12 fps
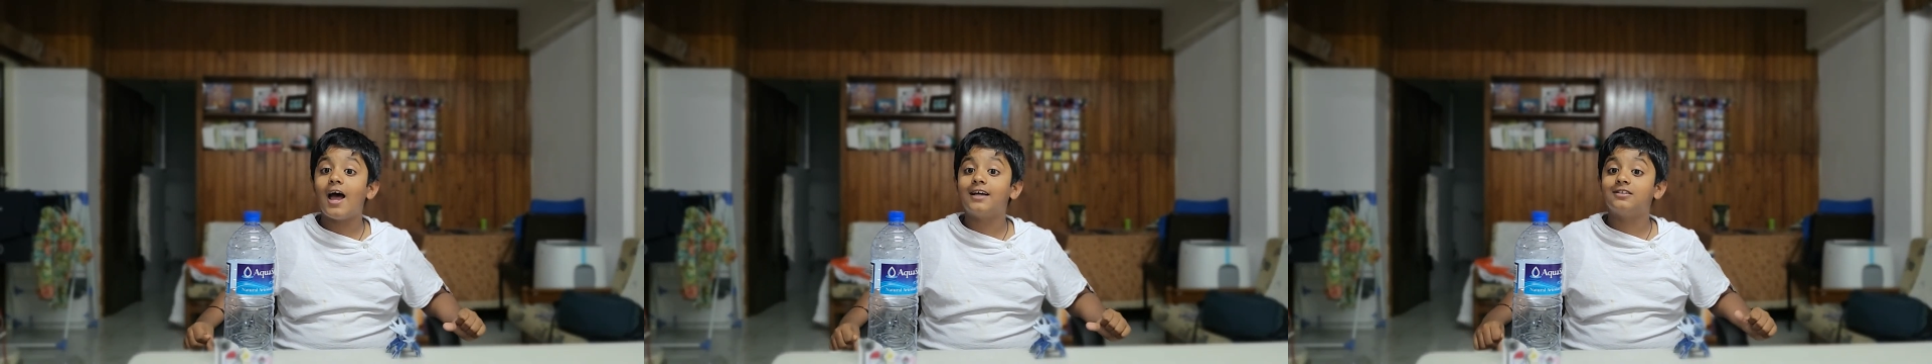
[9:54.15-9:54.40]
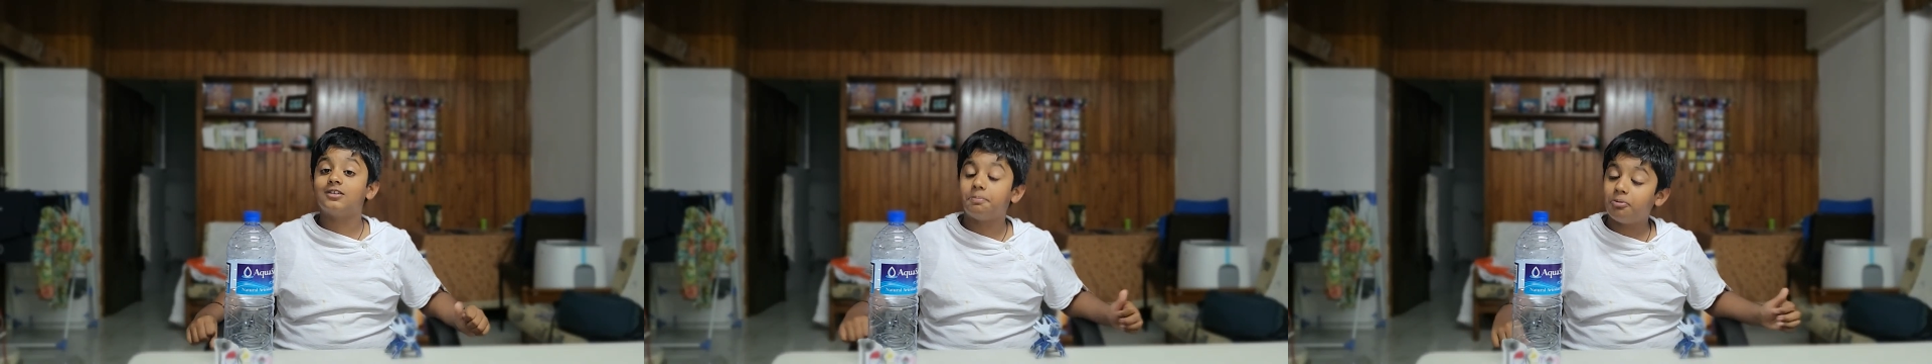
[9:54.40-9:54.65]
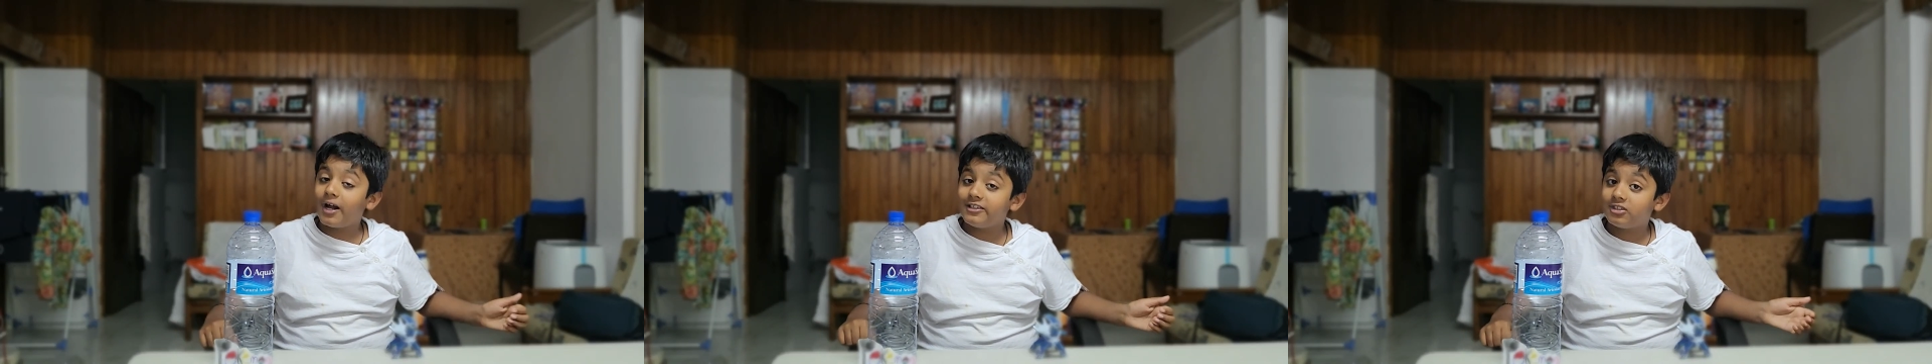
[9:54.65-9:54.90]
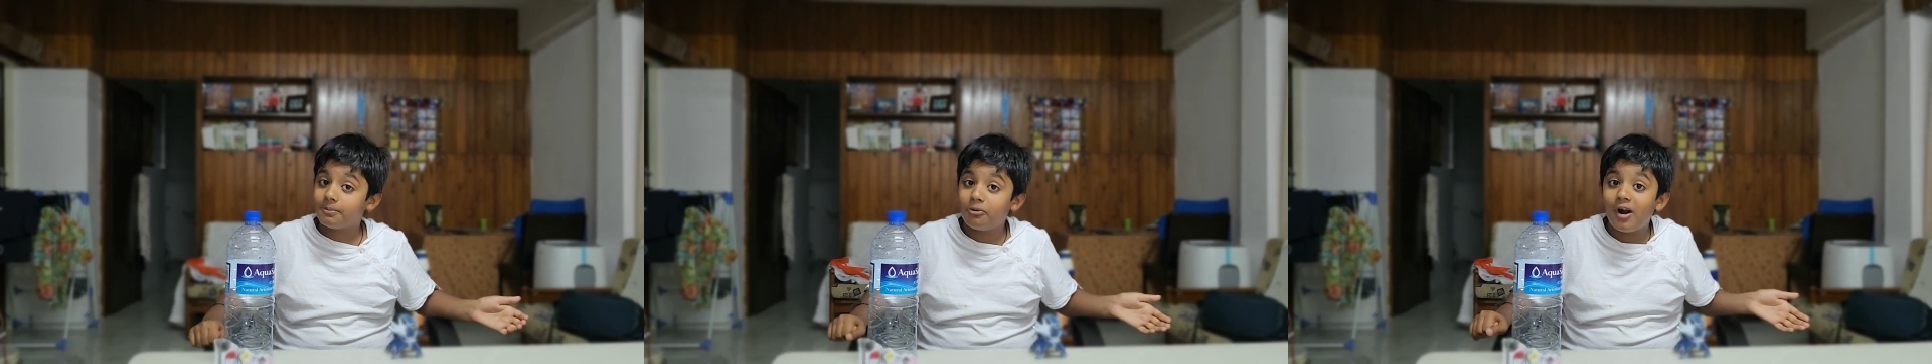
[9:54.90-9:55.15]
and surprise,
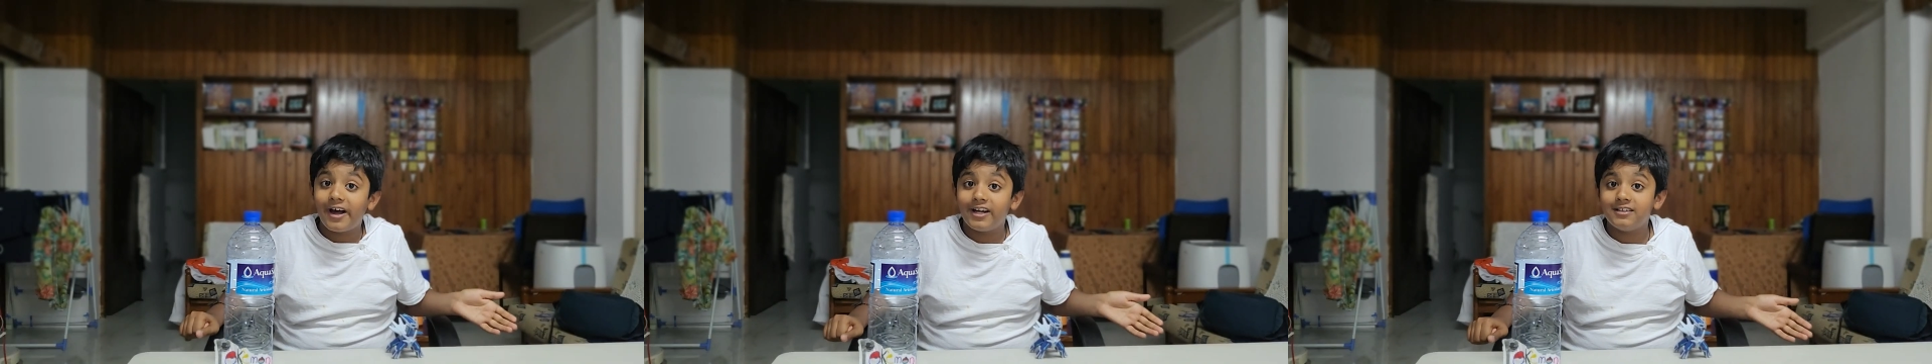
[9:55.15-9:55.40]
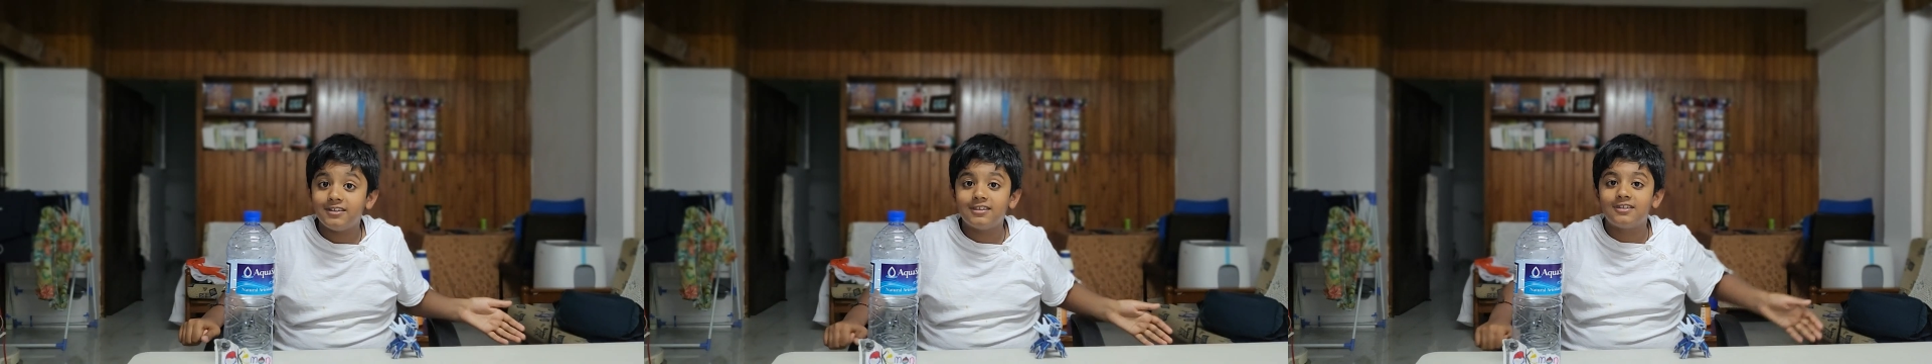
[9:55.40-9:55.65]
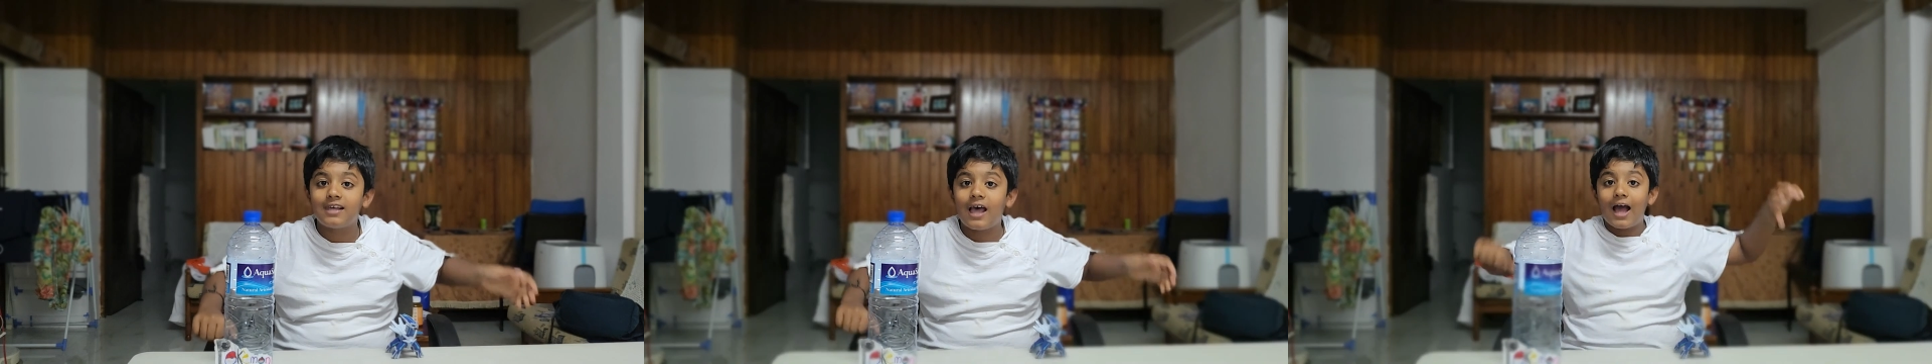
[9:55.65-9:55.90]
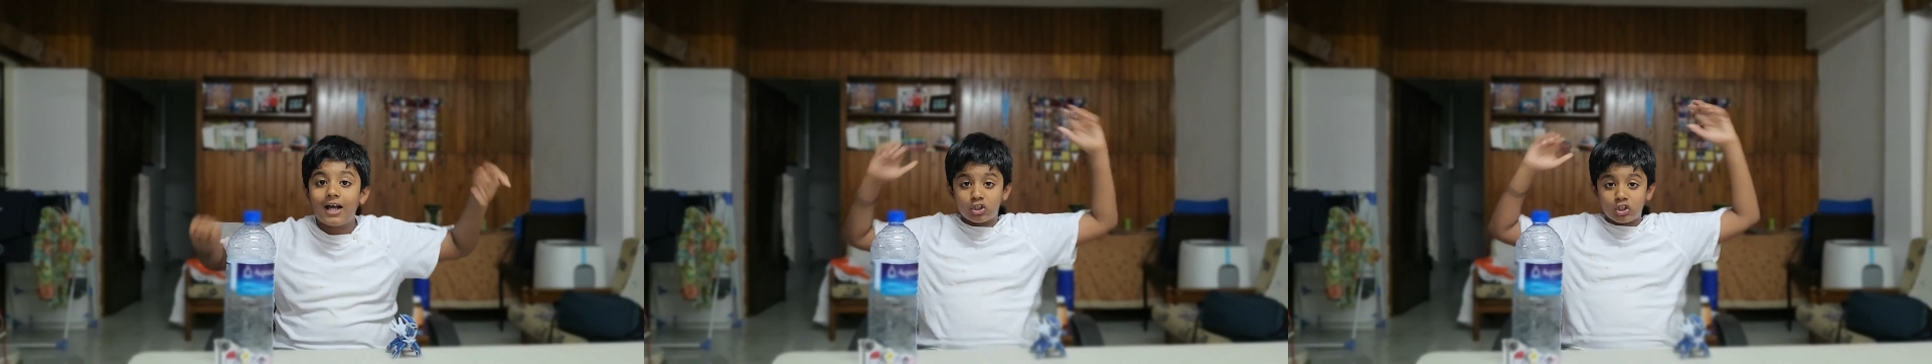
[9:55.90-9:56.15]
surprise, it's
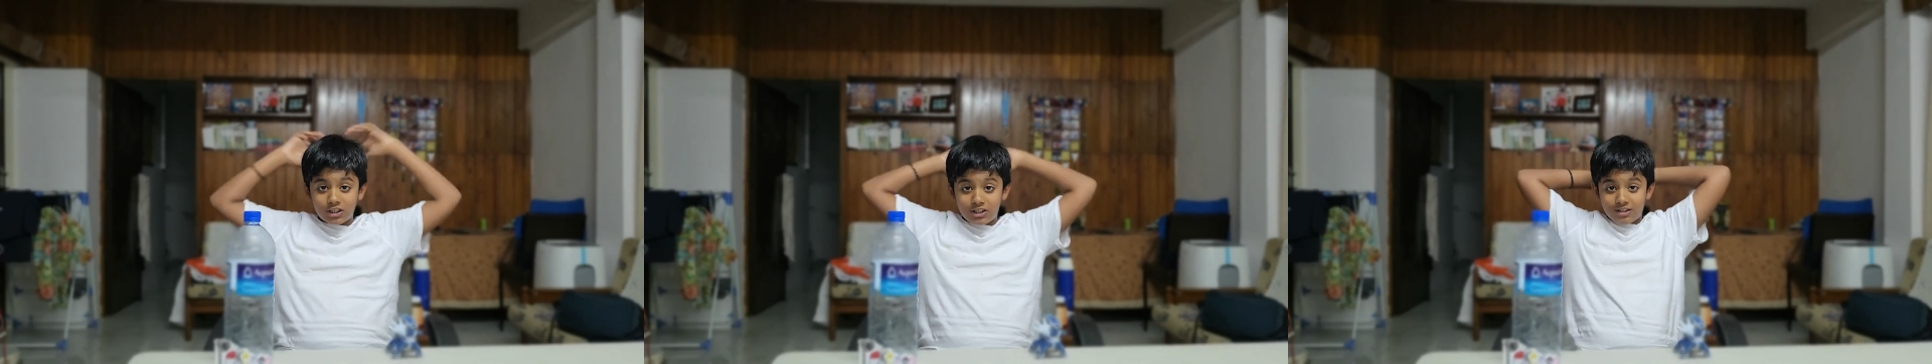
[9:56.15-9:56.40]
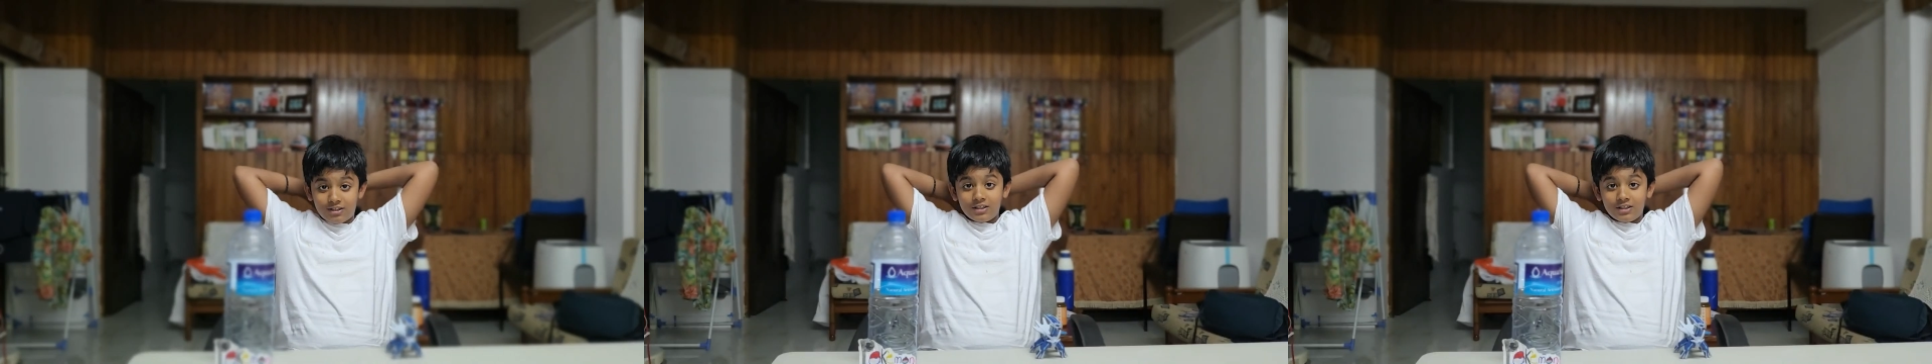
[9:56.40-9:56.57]
actually